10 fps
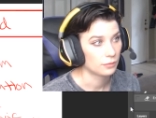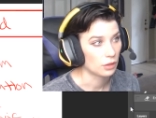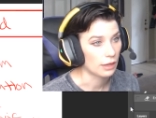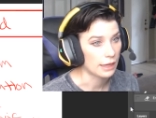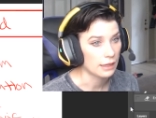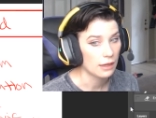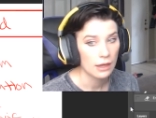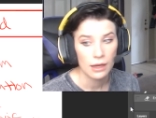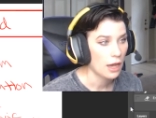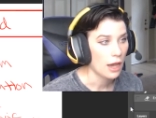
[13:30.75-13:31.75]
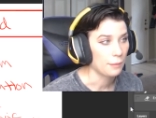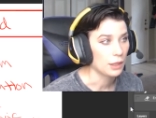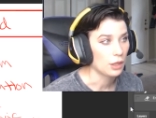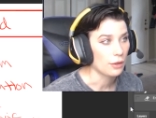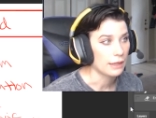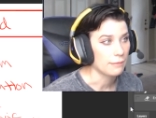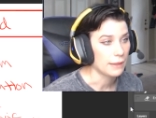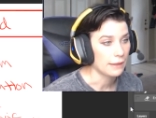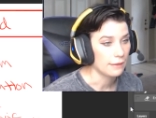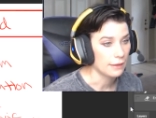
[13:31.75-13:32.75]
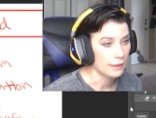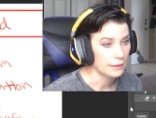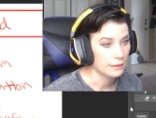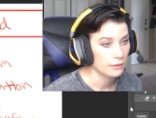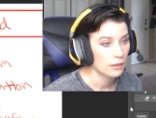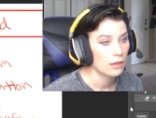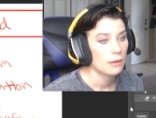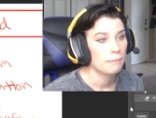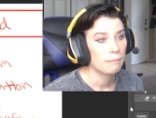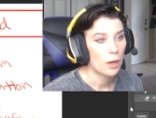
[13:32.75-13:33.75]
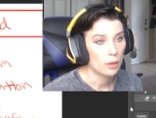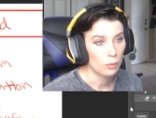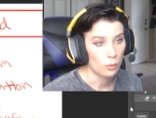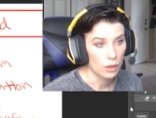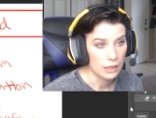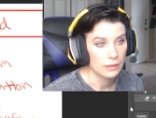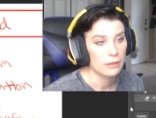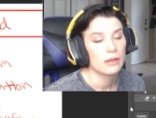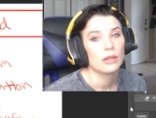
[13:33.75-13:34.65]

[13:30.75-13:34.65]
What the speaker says: Okay? I'm going to go ahead and make this part 1.